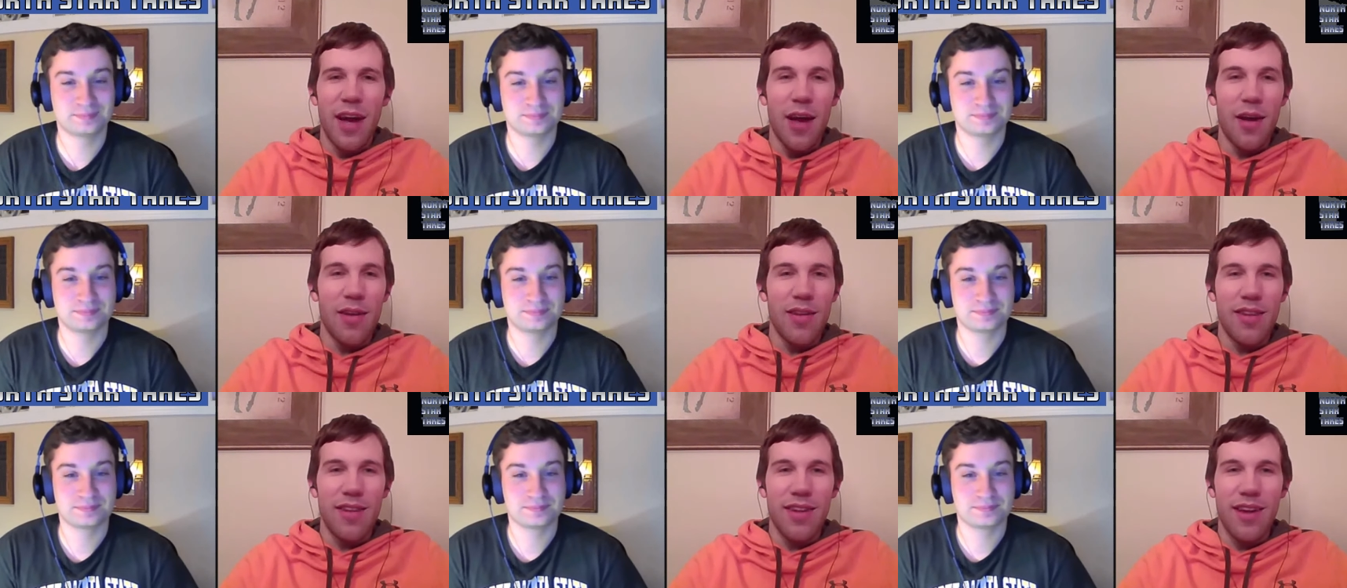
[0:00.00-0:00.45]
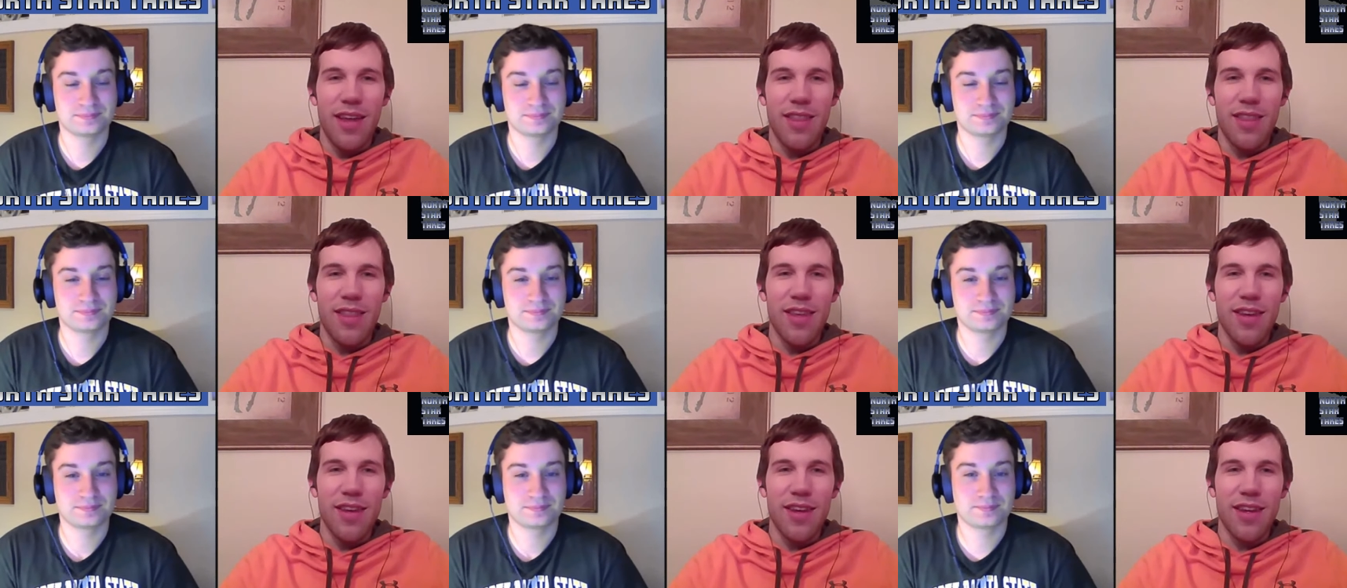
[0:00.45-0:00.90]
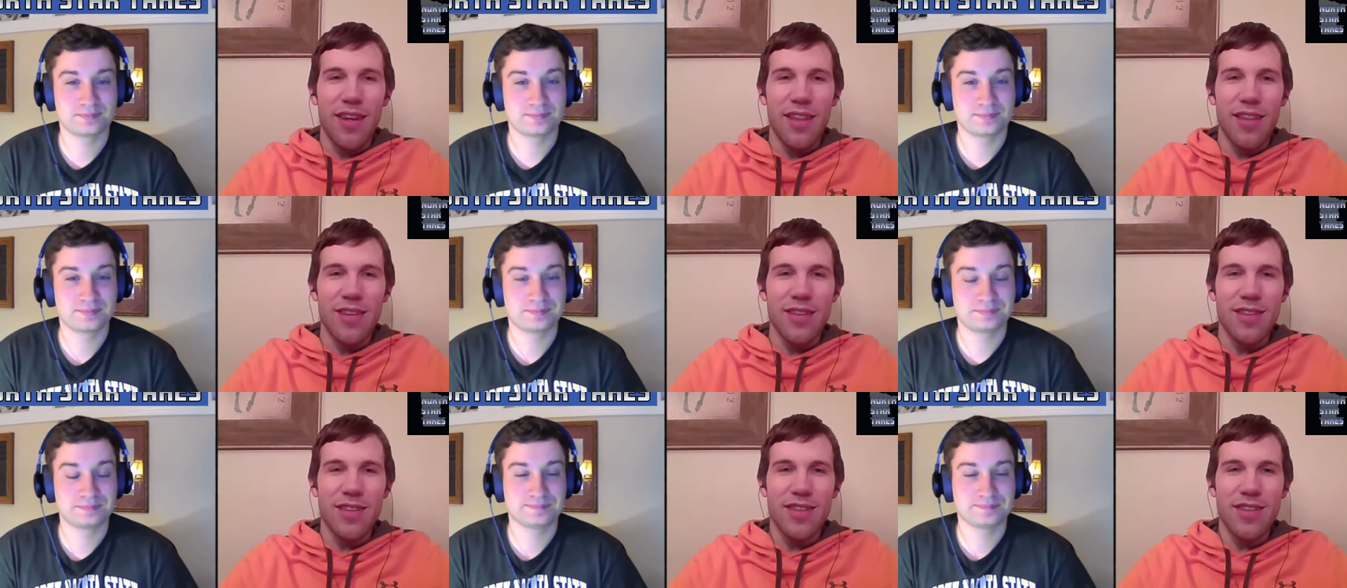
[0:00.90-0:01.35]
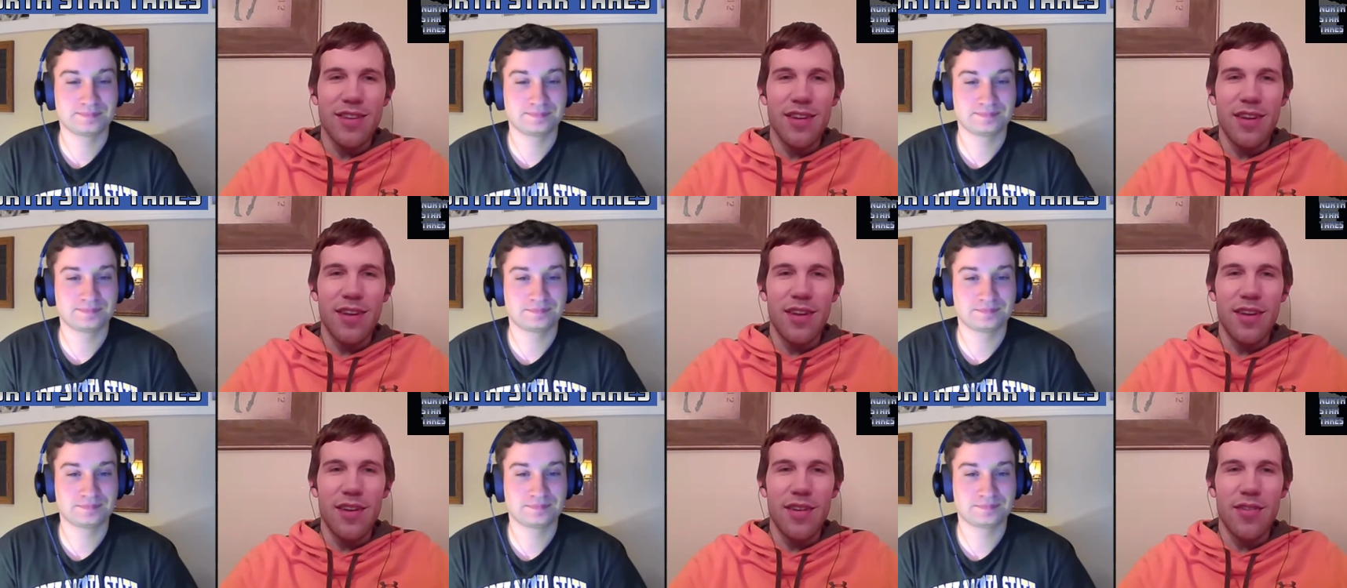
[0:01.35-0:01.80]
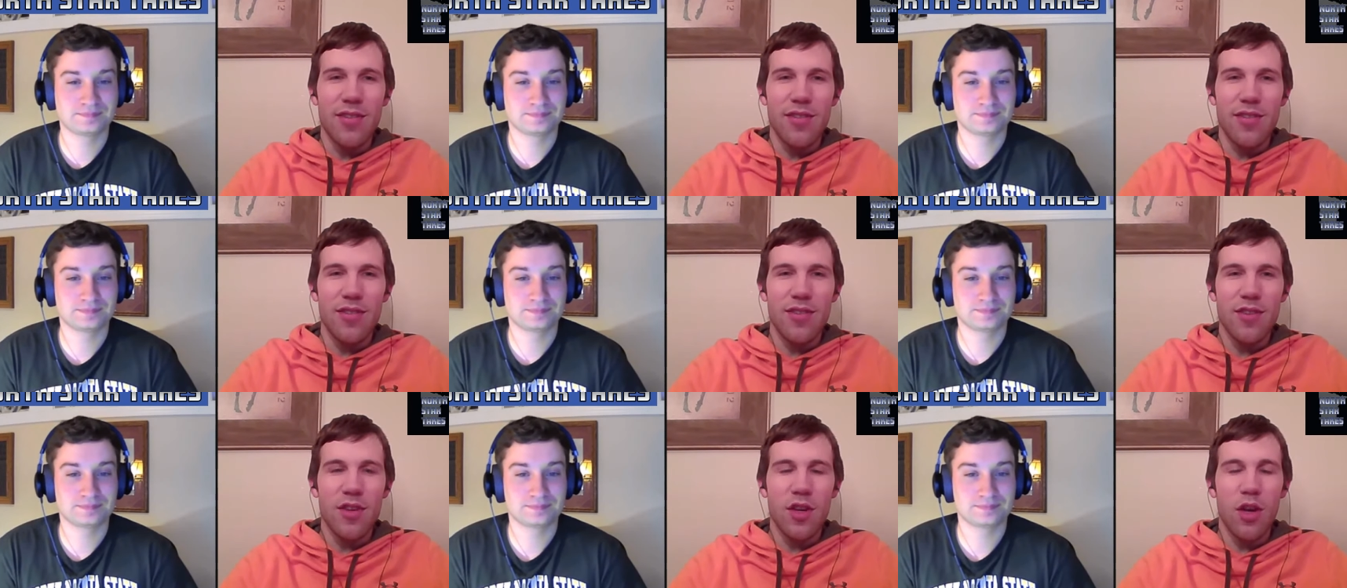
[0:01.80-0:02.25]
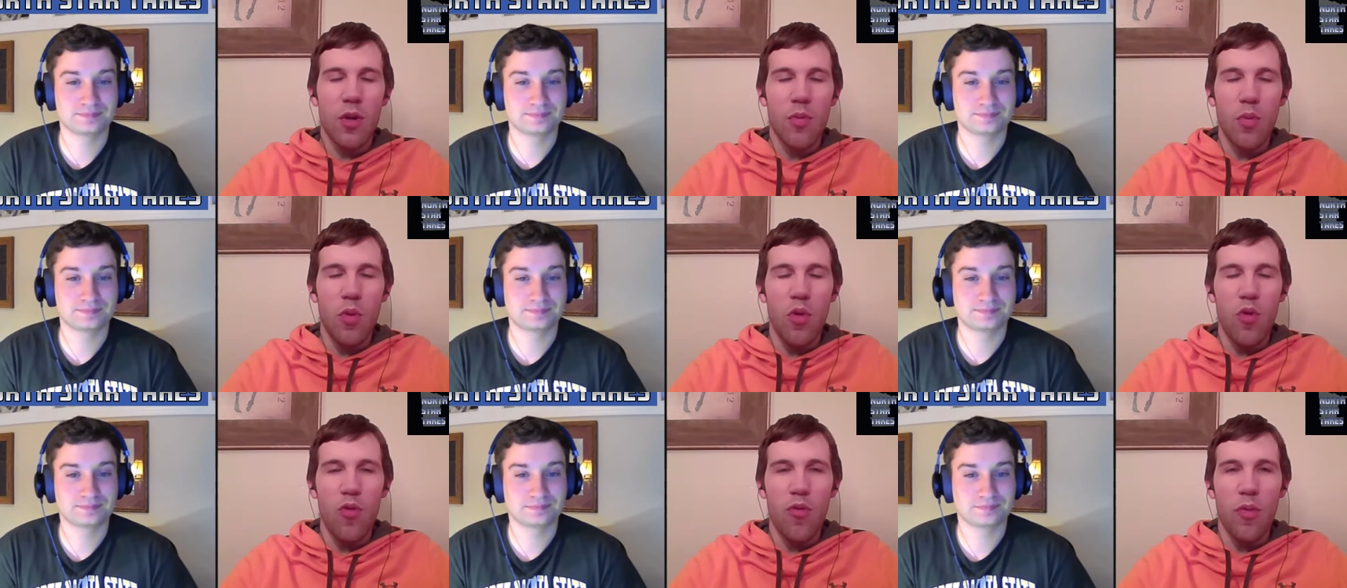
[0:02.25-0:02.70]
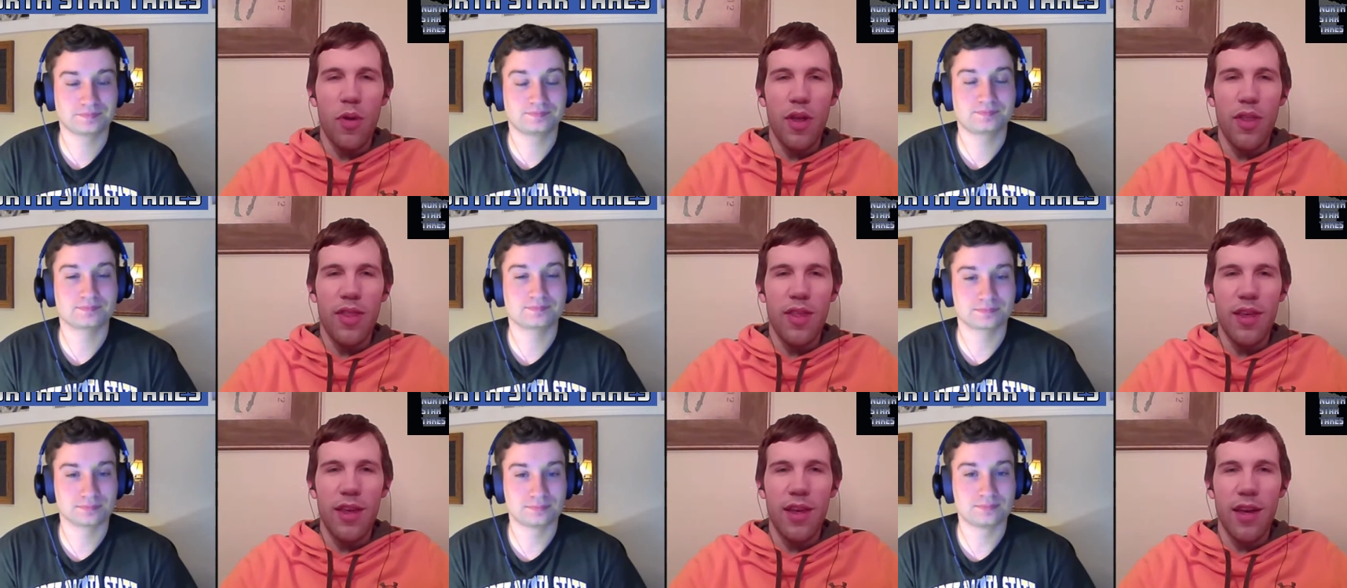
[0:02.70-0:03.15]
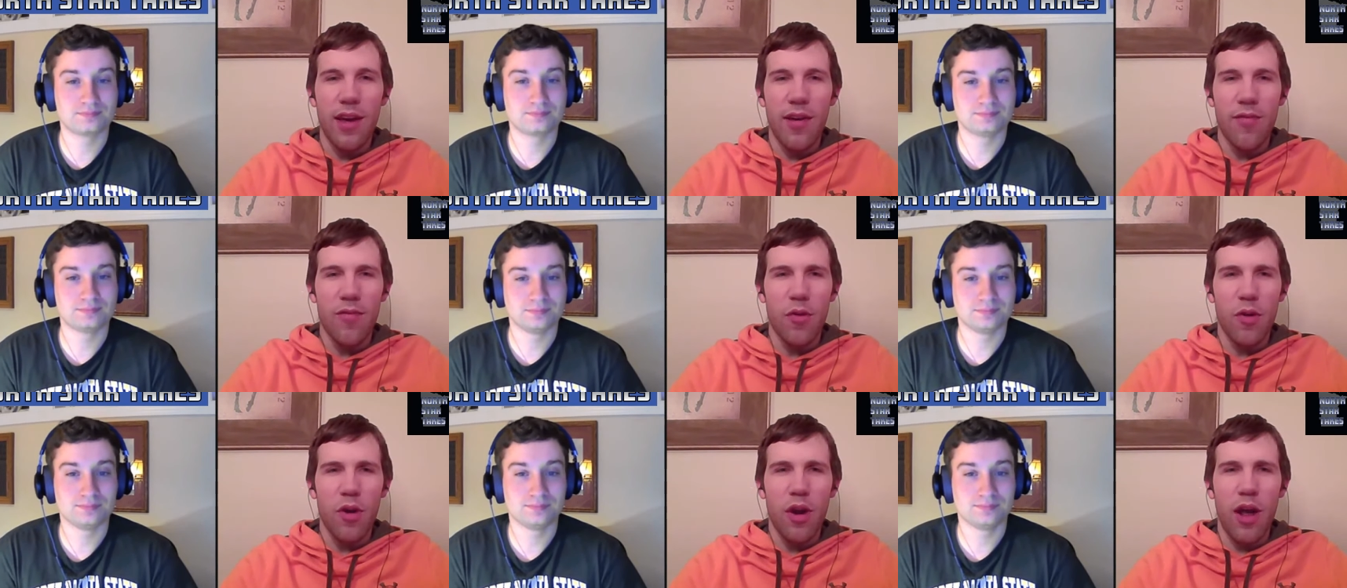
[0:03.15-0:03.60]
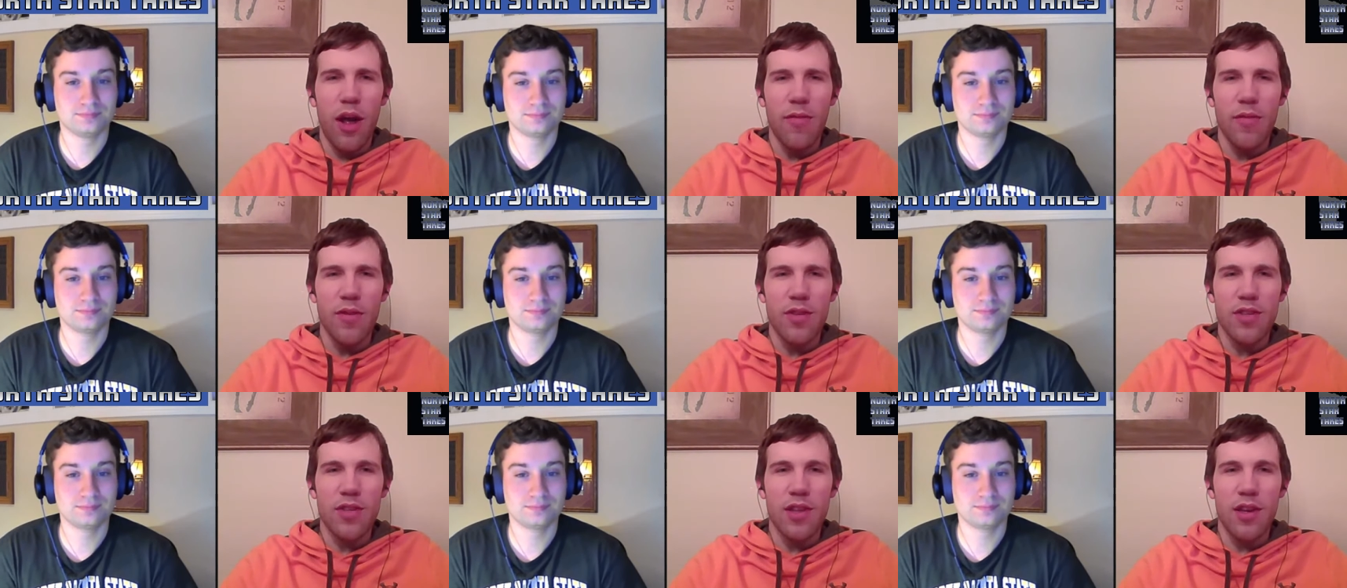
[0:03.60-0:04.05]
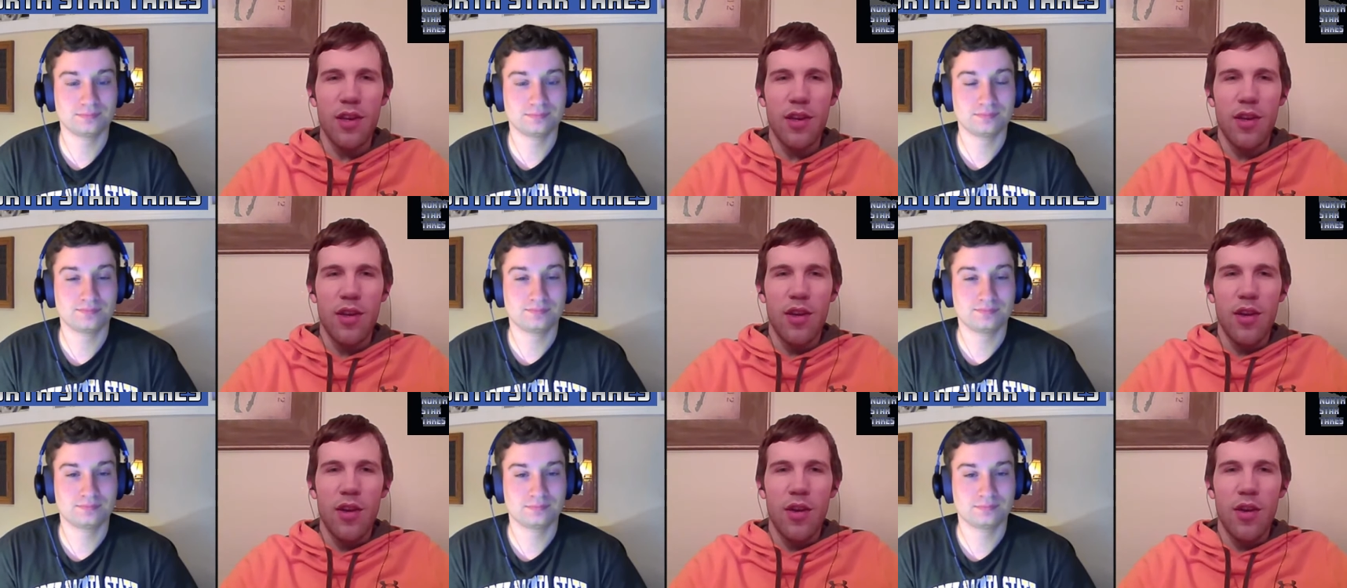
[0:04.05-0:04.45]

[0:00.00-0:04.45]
Speaker 1: uh, I think this is a this is a good move by the front office to